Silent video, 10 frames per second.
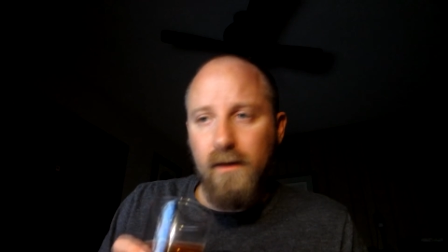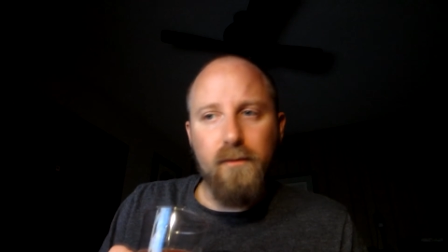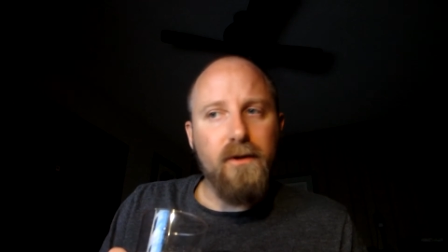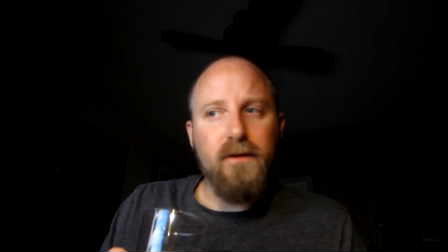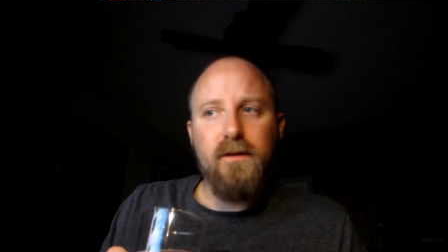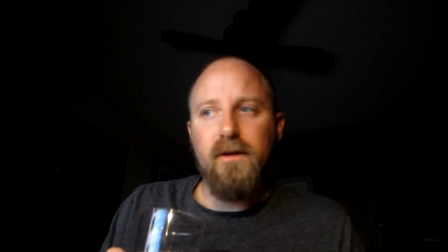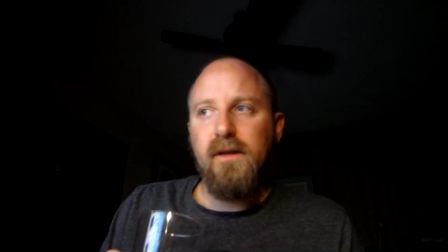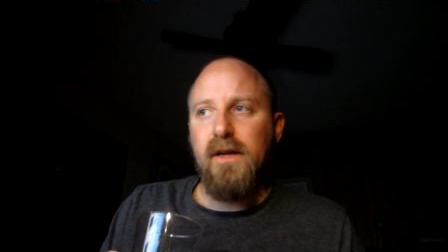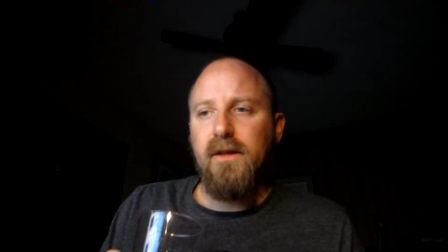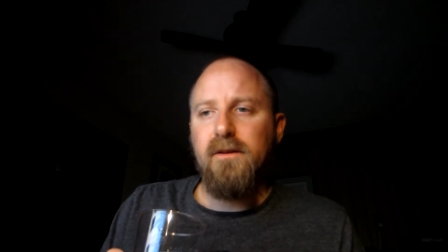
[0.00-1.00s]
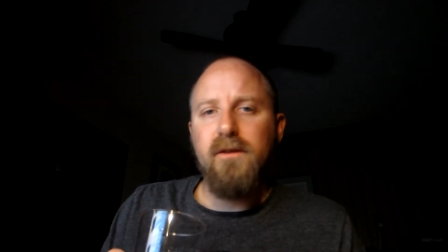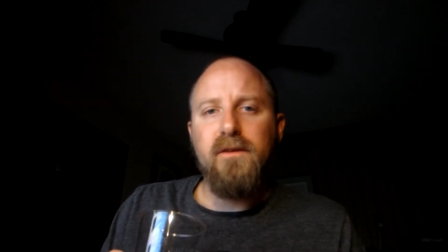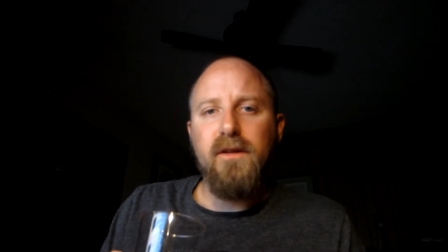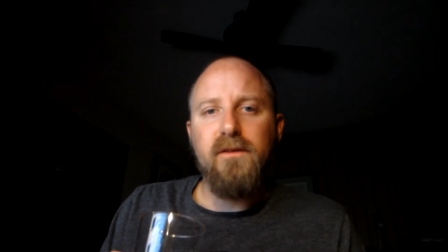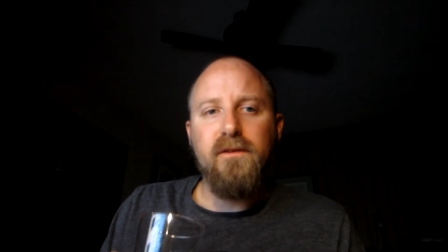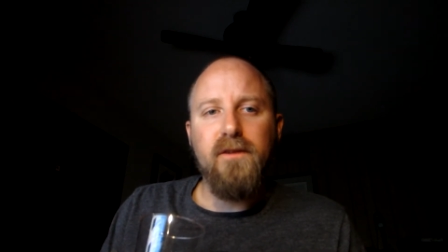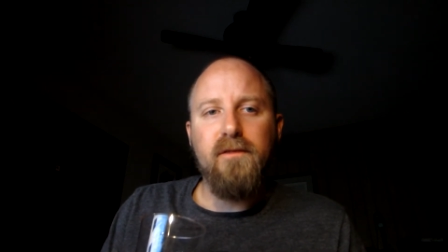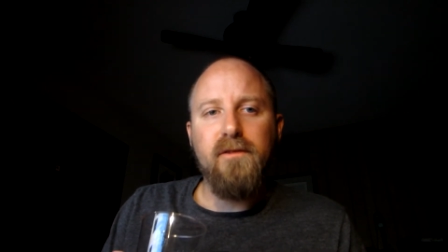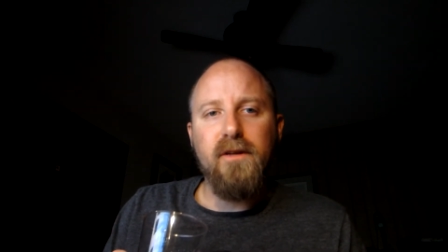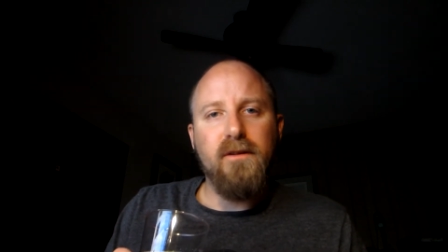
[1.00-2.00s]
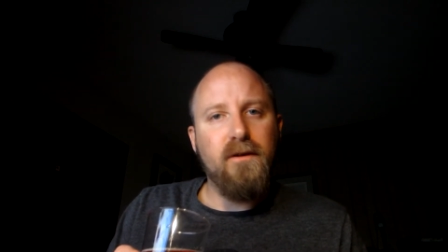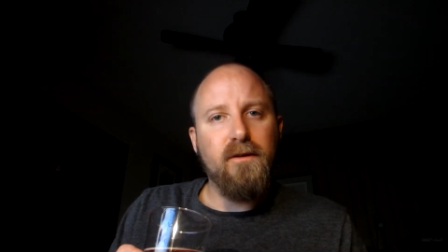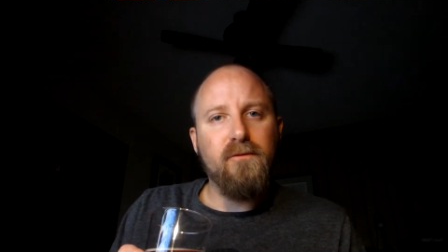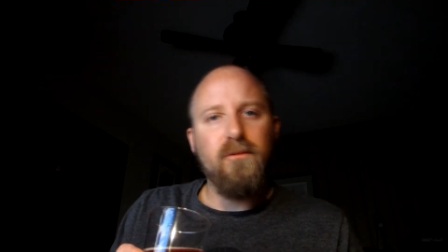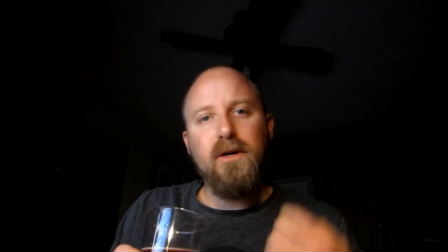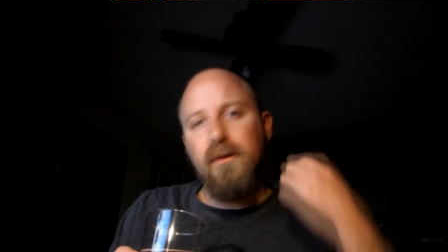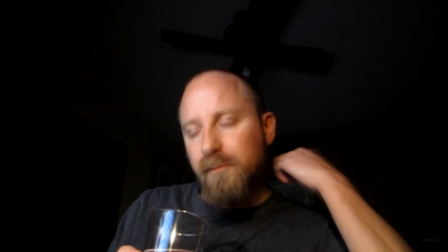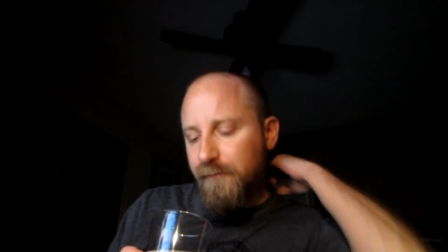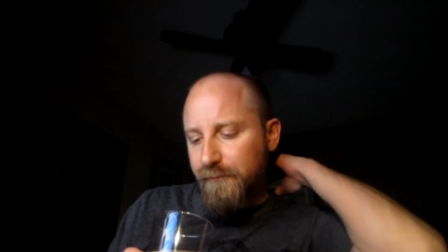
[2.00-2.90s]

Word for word: But uh, yeah, that dustiness is definitely in there as well.